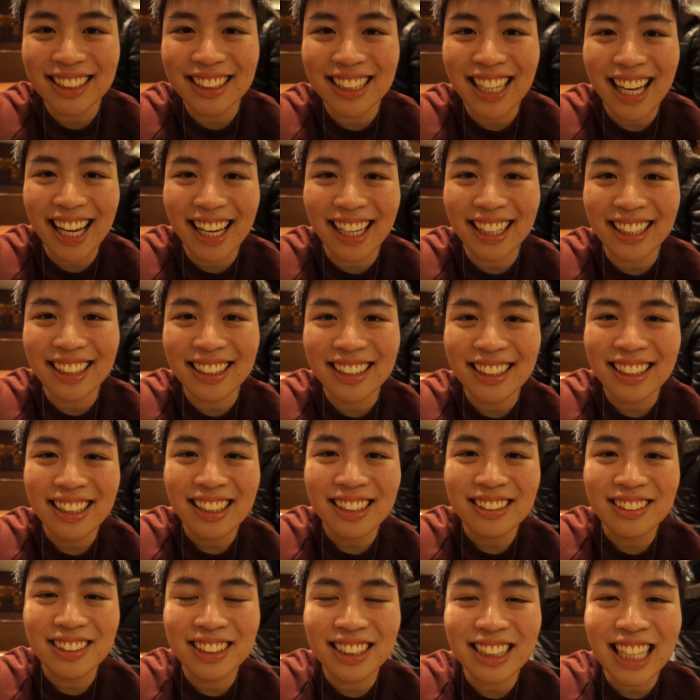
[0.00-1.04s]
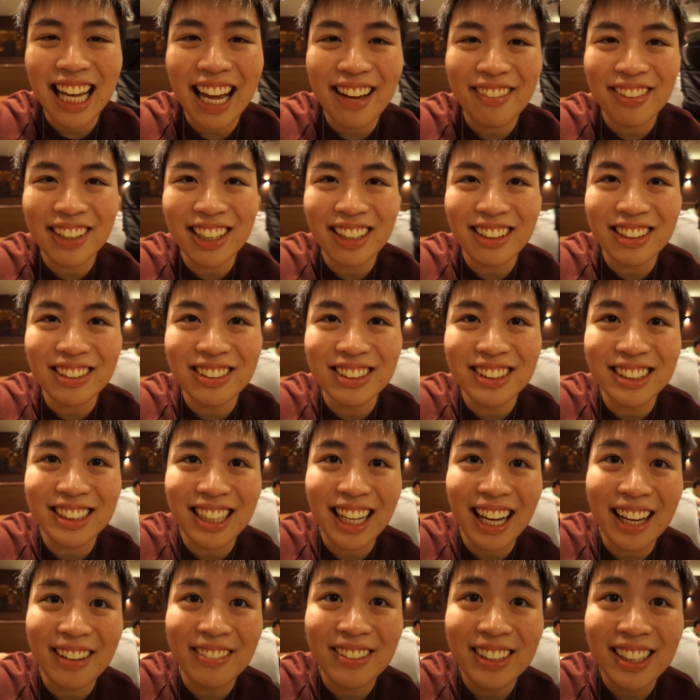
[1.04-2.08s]
yeah, just having a good
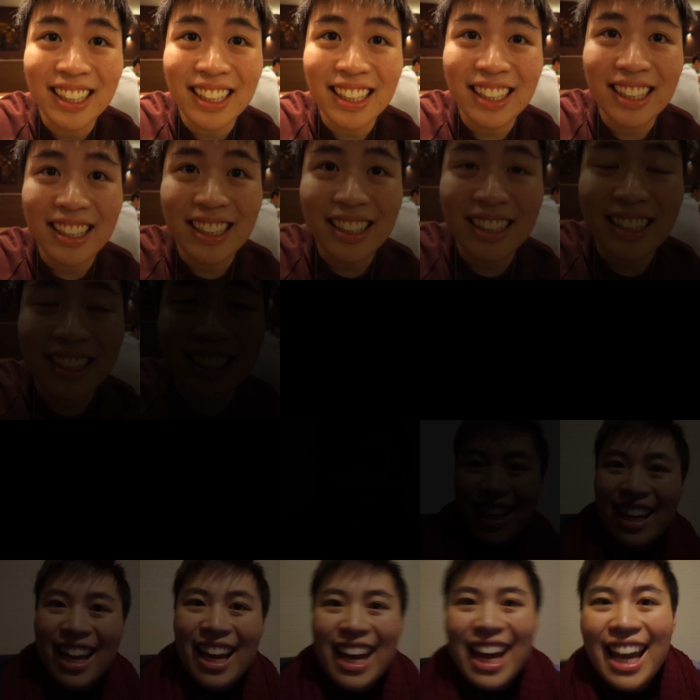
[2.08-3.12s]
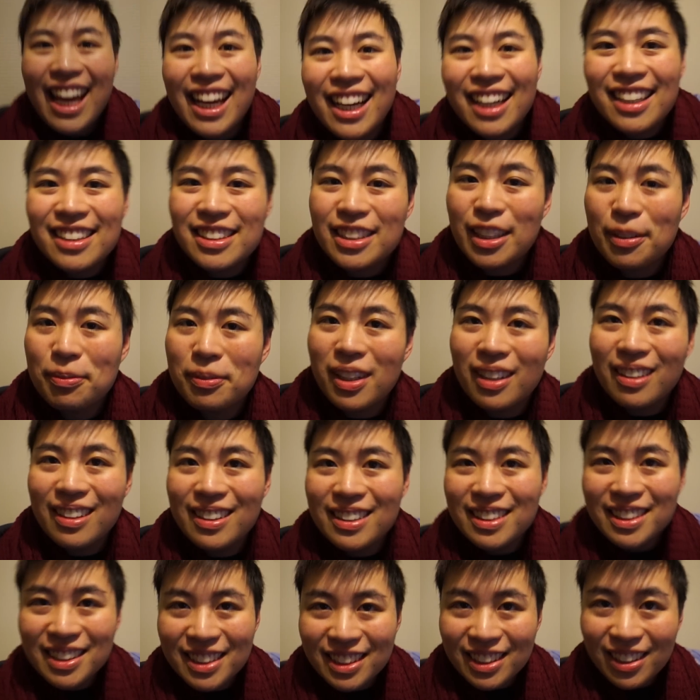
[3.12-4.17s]
time. Hey guys, I'm
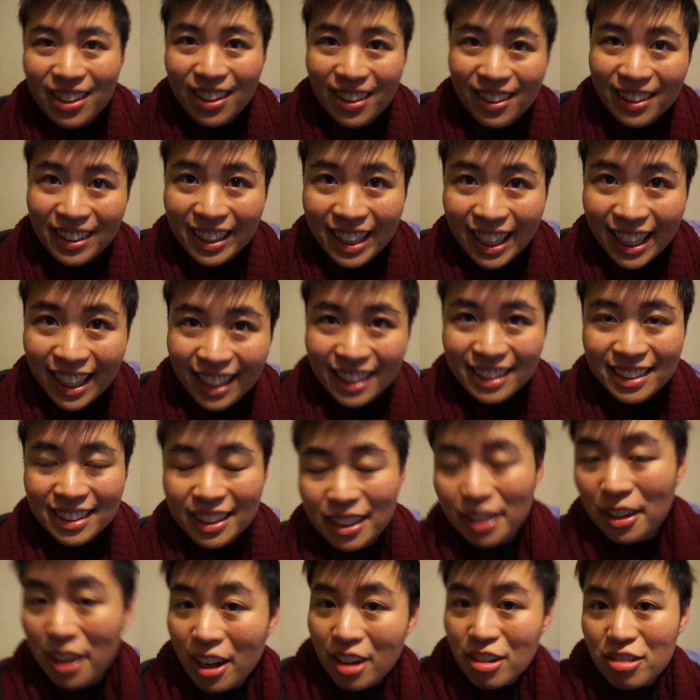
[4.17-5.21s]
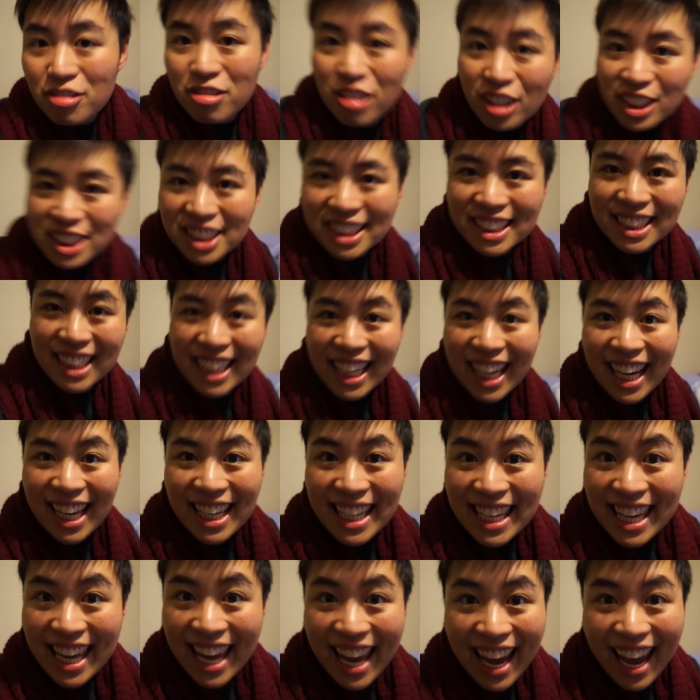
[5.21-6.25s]
going to go eat roti
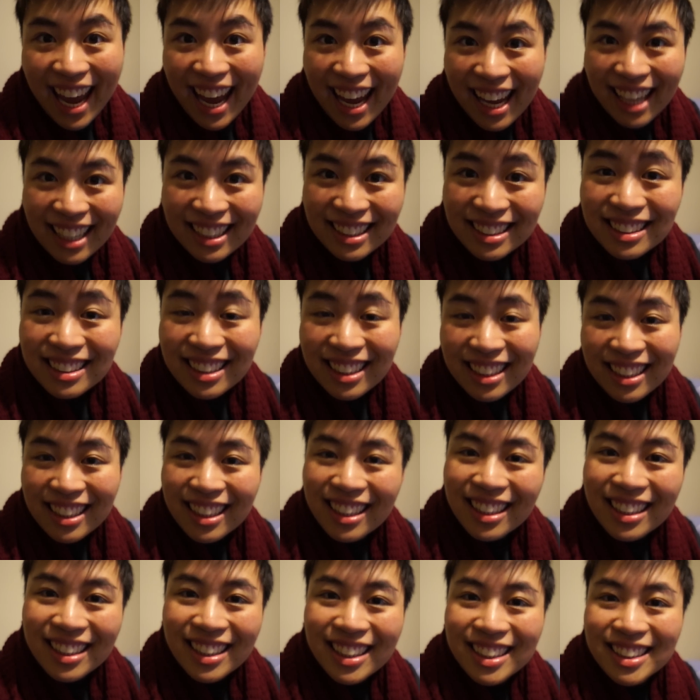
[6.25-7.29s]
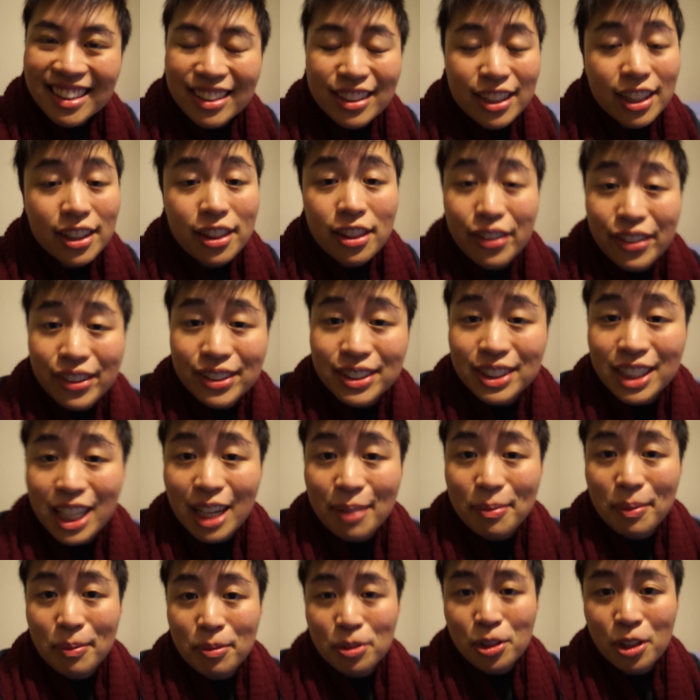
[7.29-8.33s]
again. This is the third
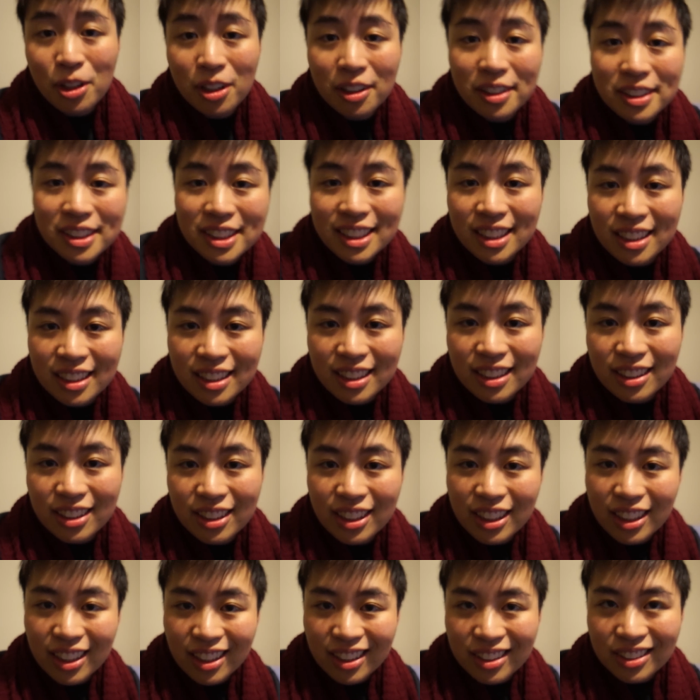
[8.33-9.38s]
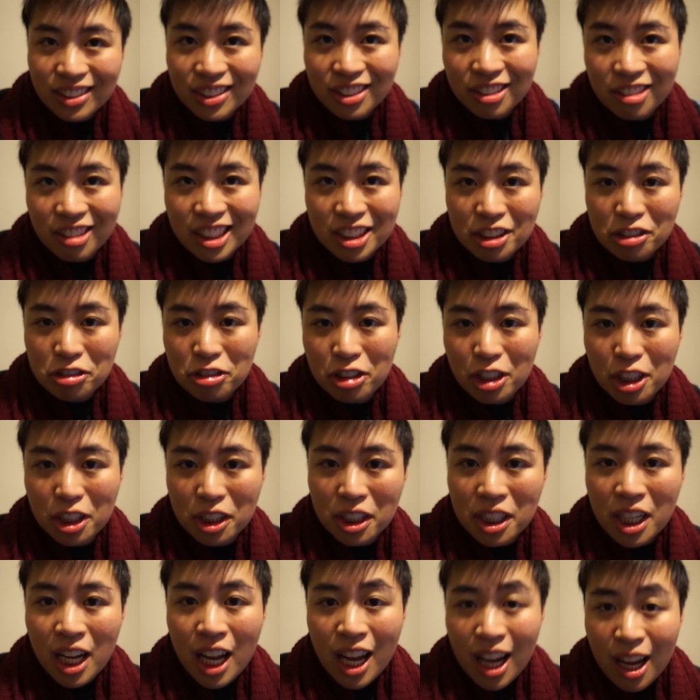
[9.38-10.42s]
time I'm going to the new
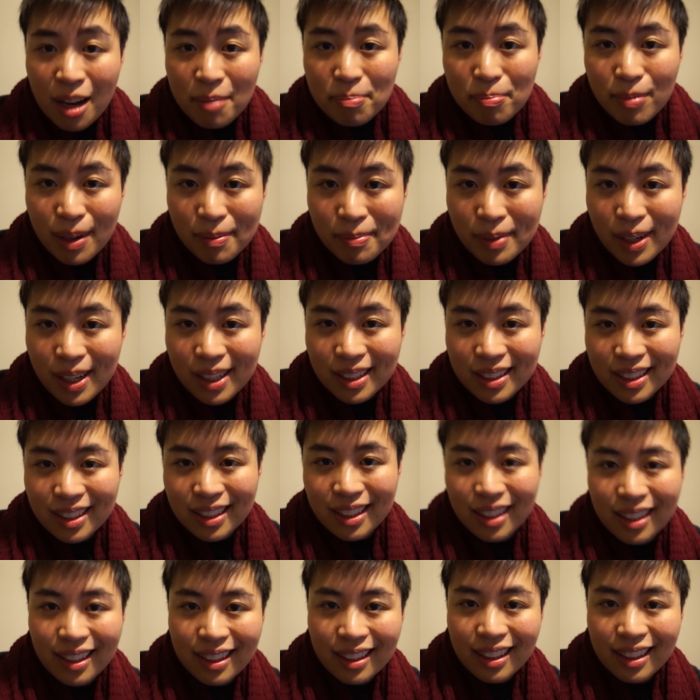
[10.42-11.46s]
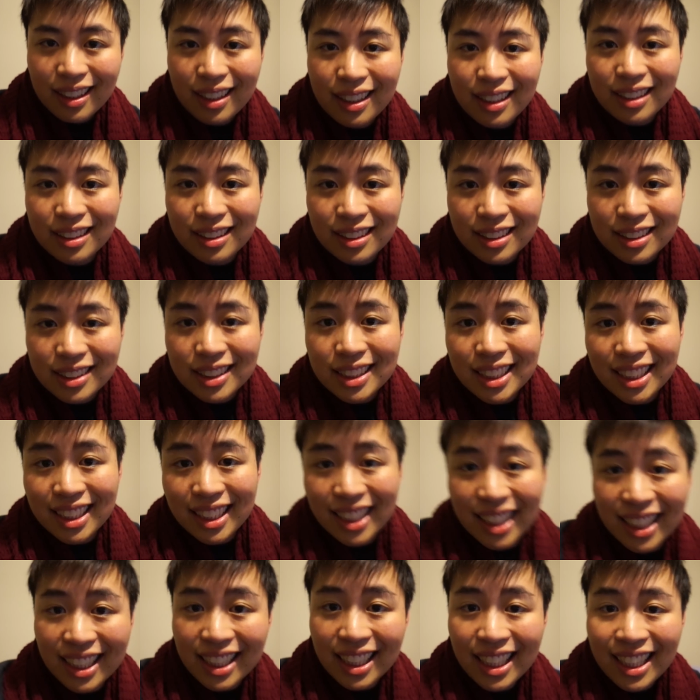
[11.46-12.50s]
restaurant, Mamak, in the
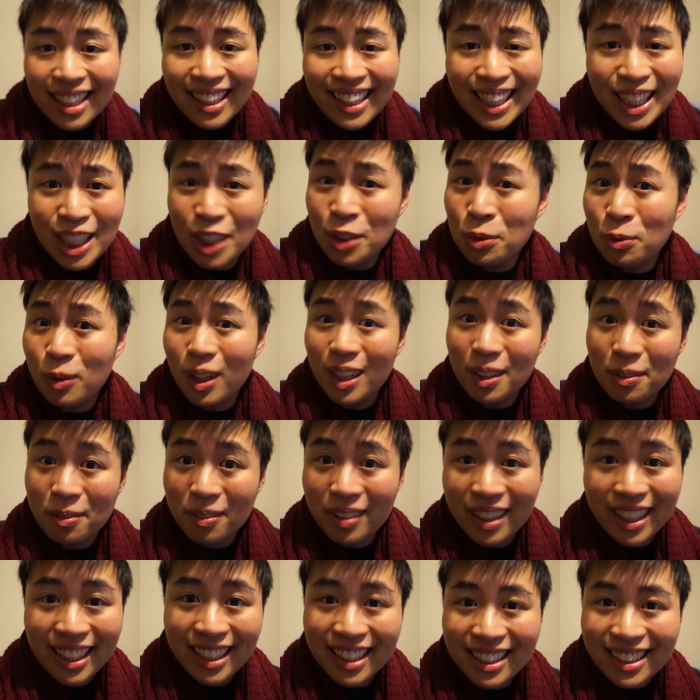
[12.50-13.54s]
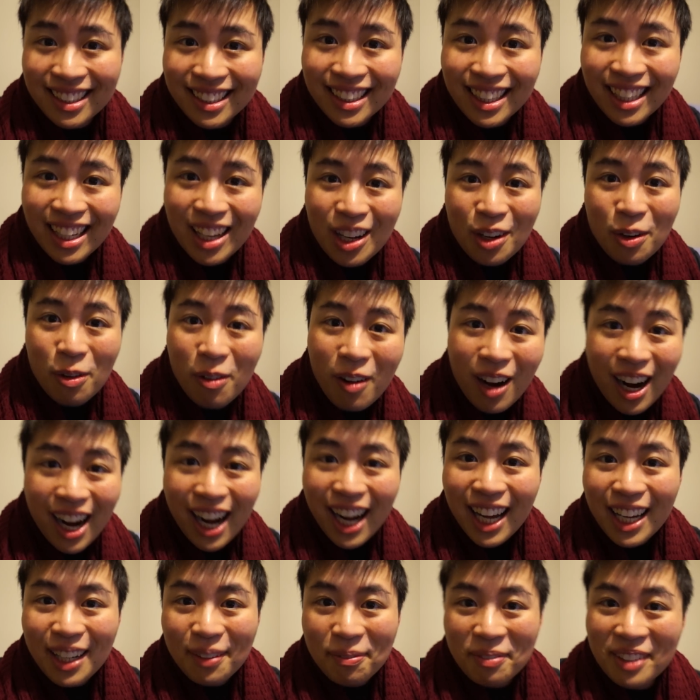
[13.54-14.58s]
city in one week.
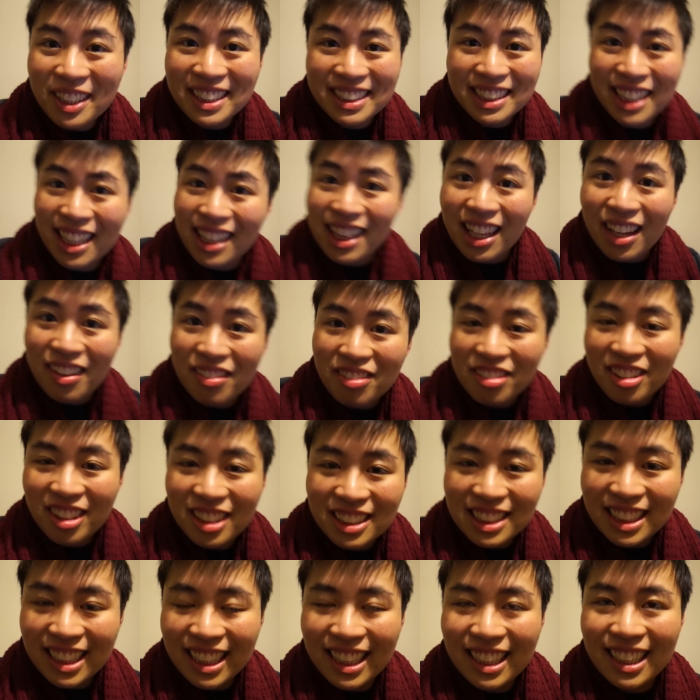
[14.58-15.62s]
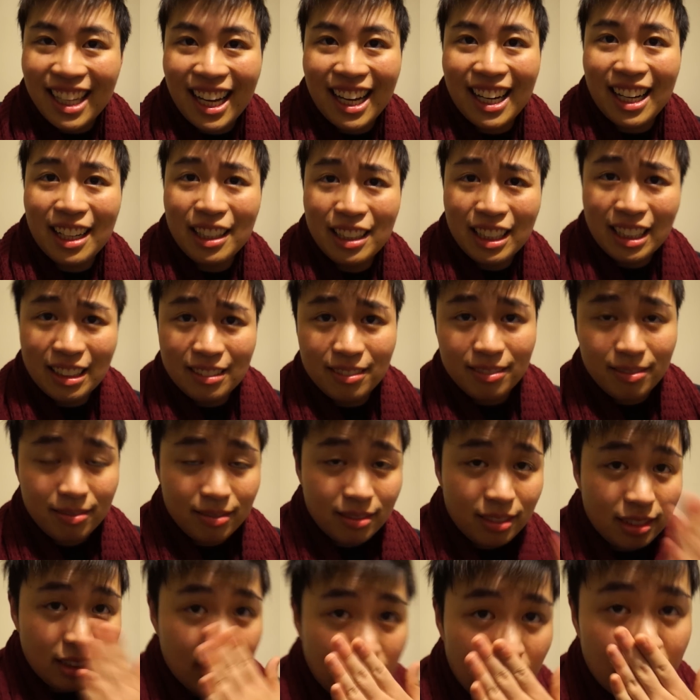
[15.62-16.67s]
Why? Because I love roti and I
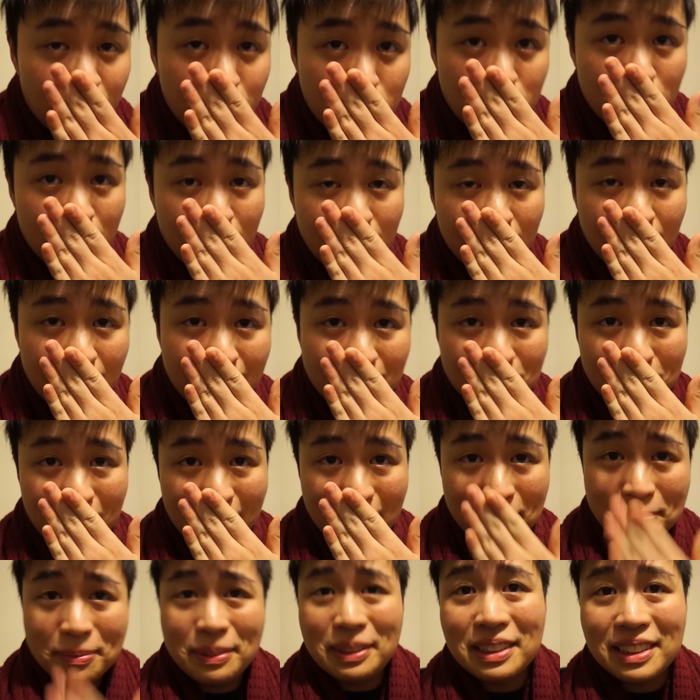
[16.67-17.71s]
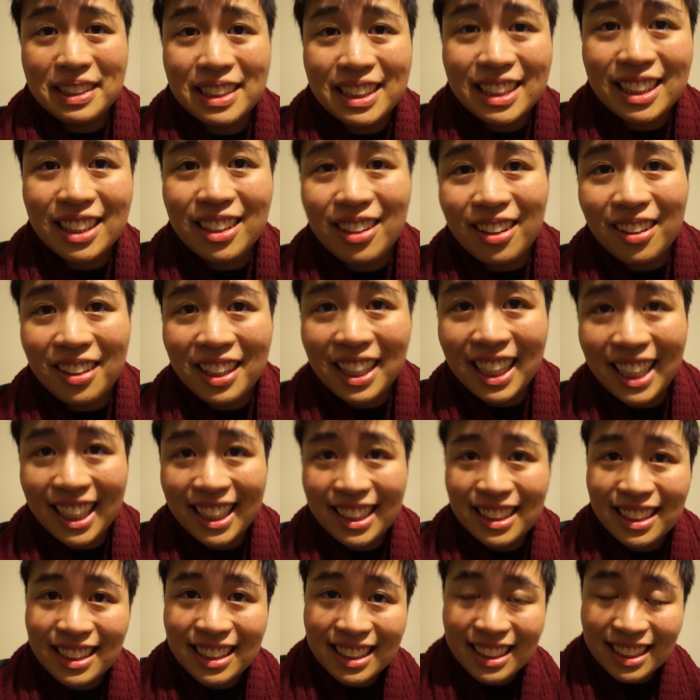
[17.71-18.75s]
love bringing people to go
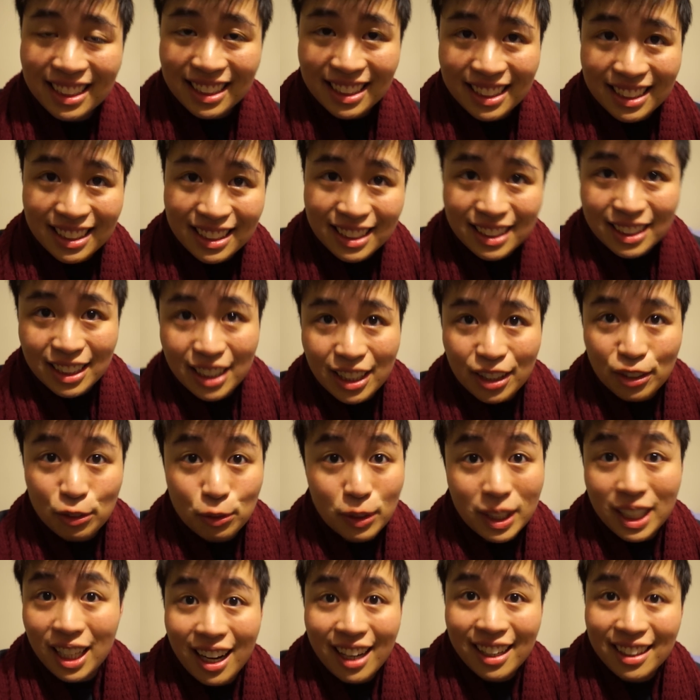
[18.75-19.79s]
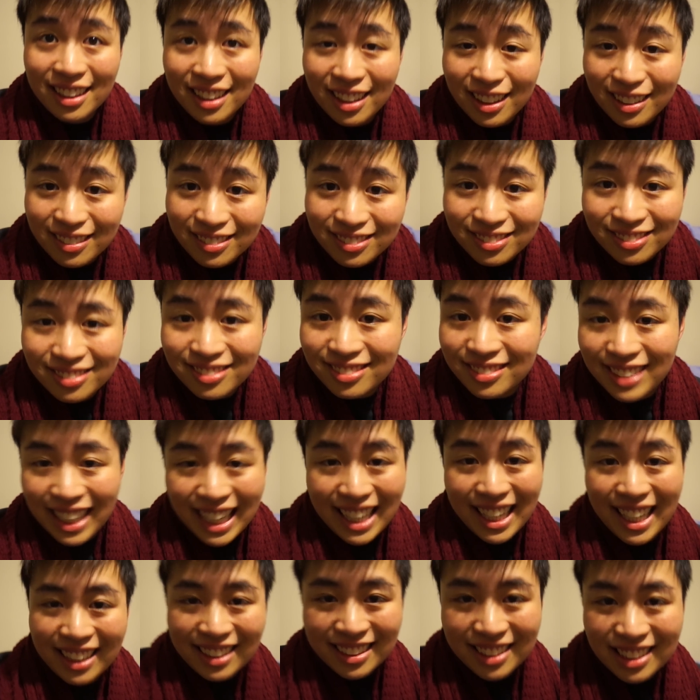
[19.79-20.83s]
eat what I love
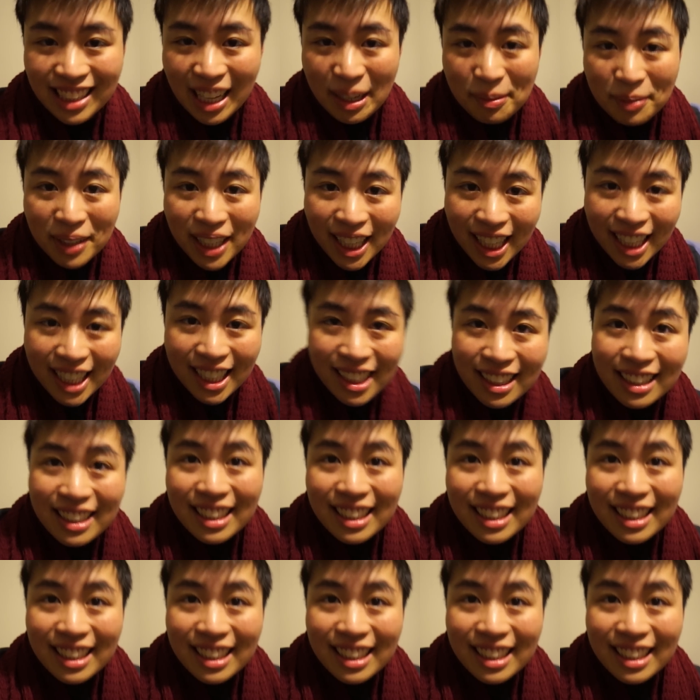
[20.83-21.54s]
because I'm a